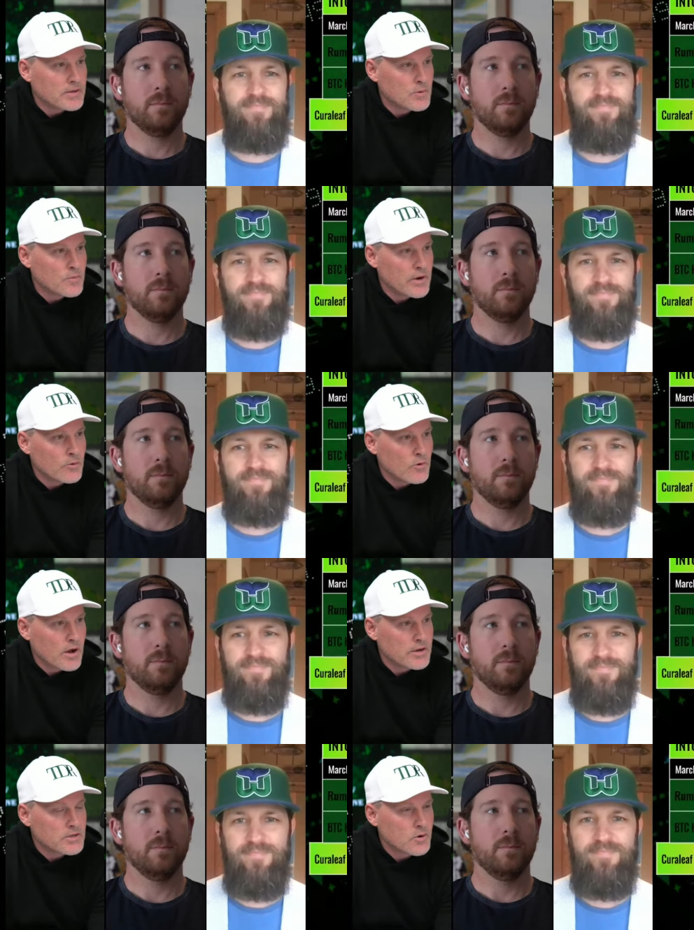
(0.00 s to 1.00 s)
Speaker 1: we bring
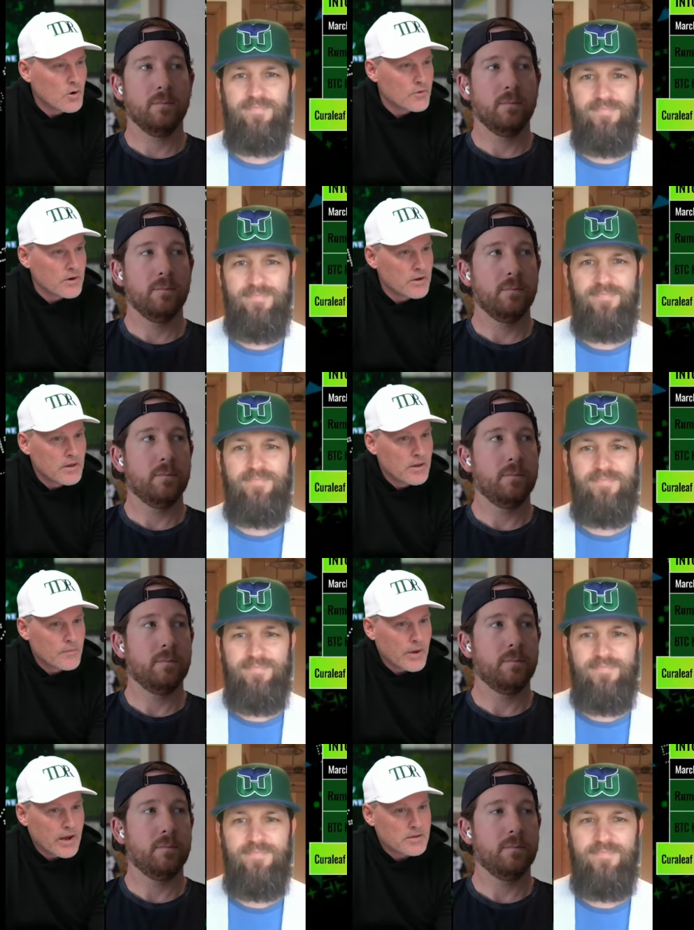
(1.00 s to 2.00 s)
Raj Grover
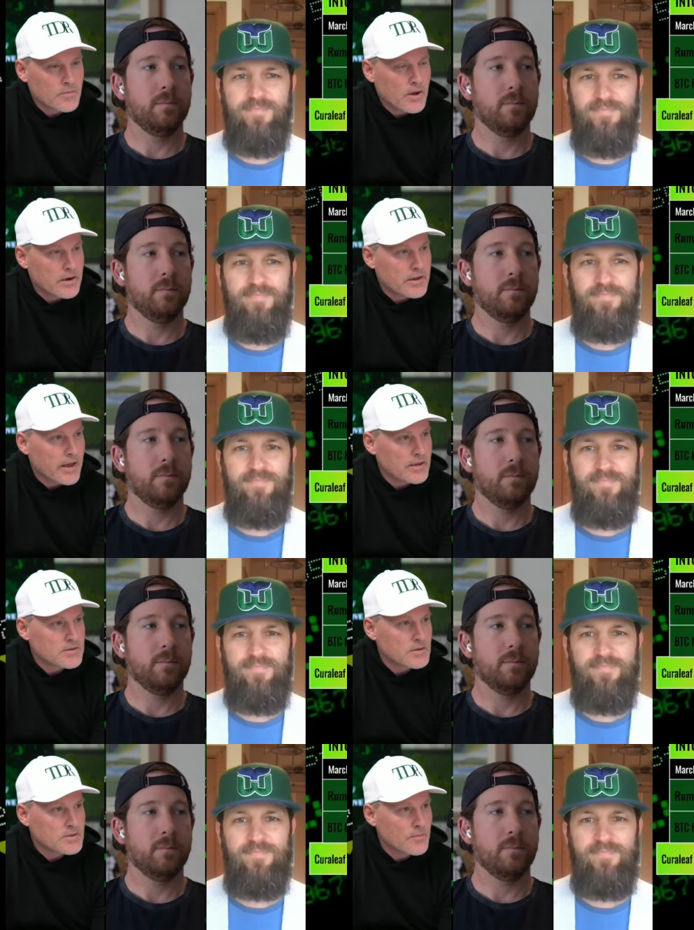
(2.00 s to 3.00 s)
back to the podcast.
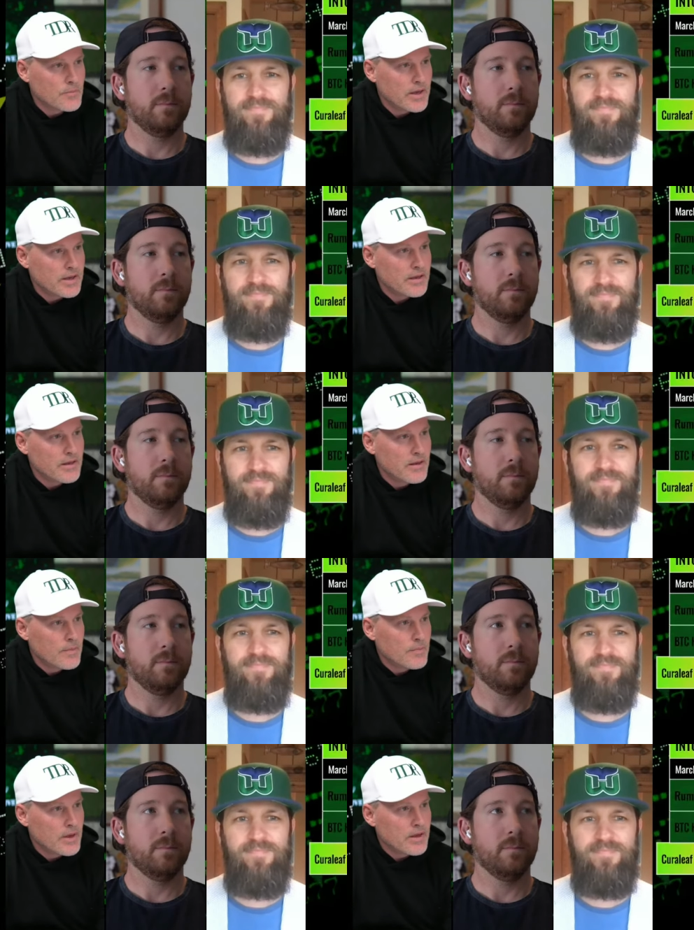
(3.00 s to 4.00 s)
So, some big,
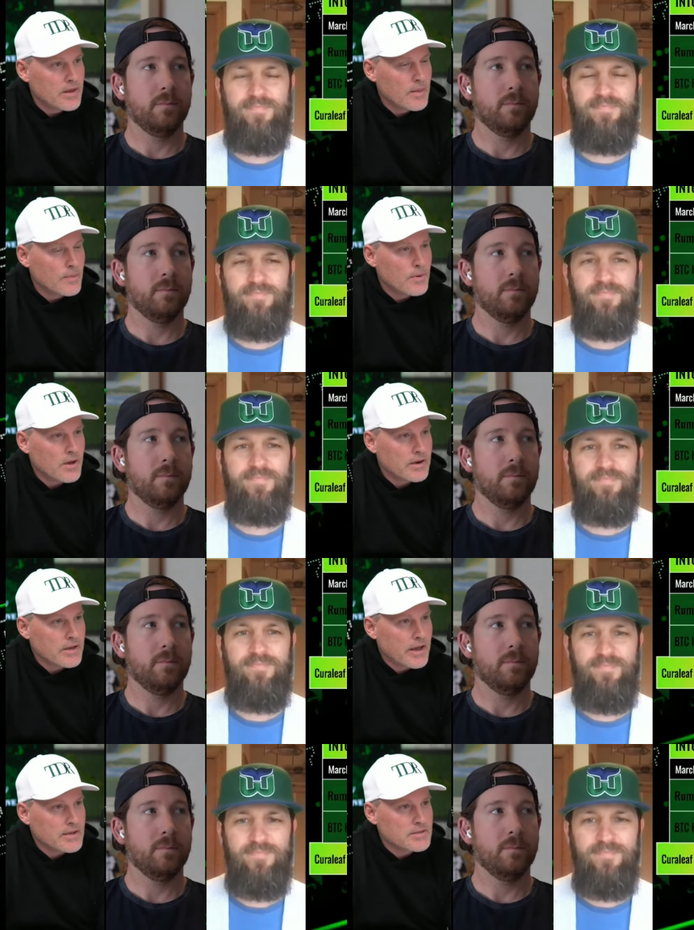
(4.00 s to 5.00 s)
big
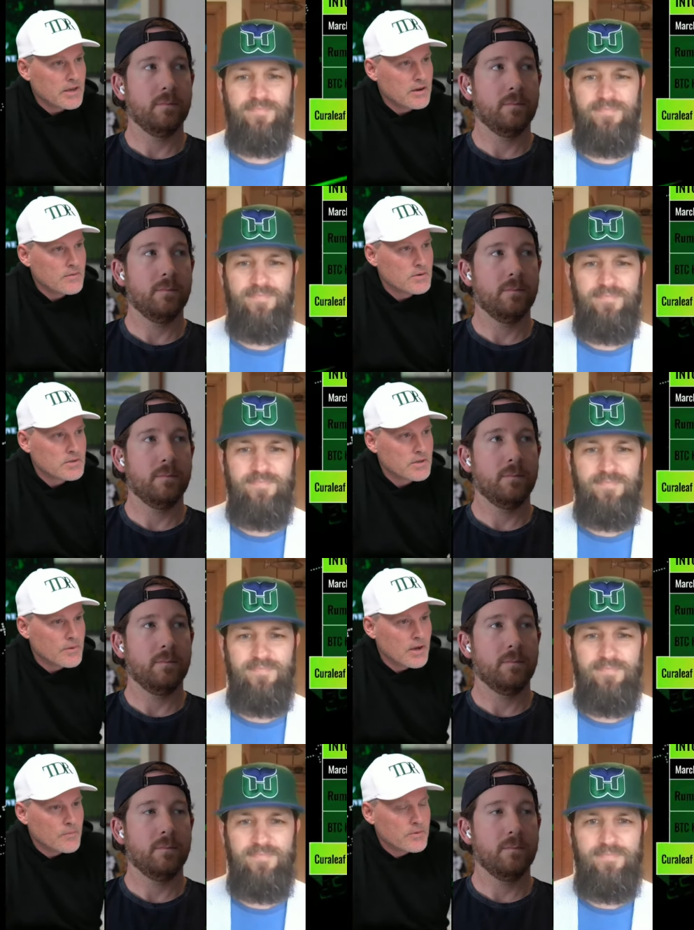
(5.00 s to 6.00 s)
podcast interviews
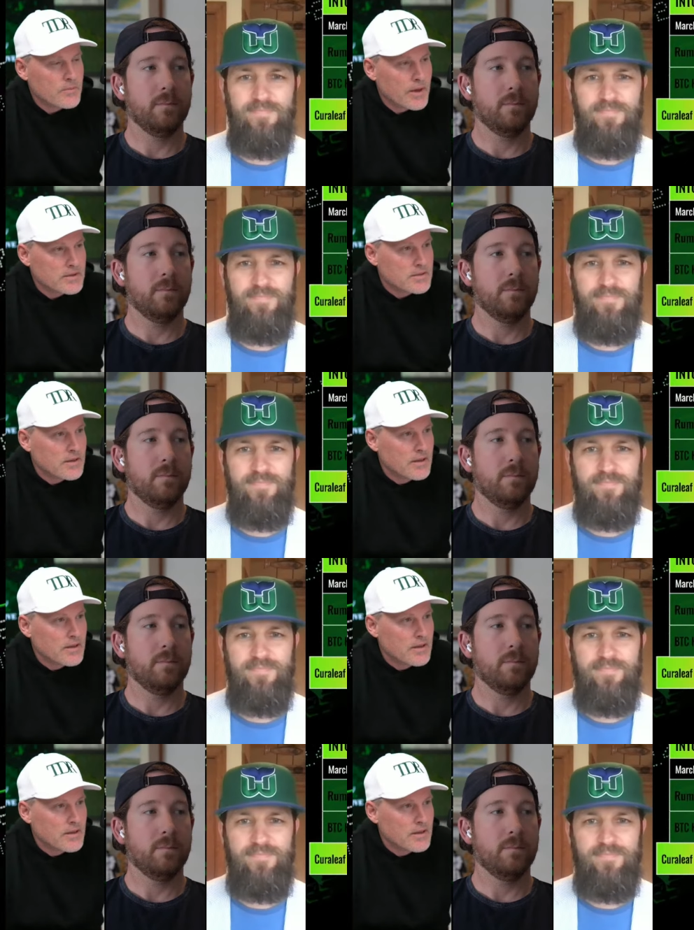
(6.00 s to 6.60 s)
coming up with the best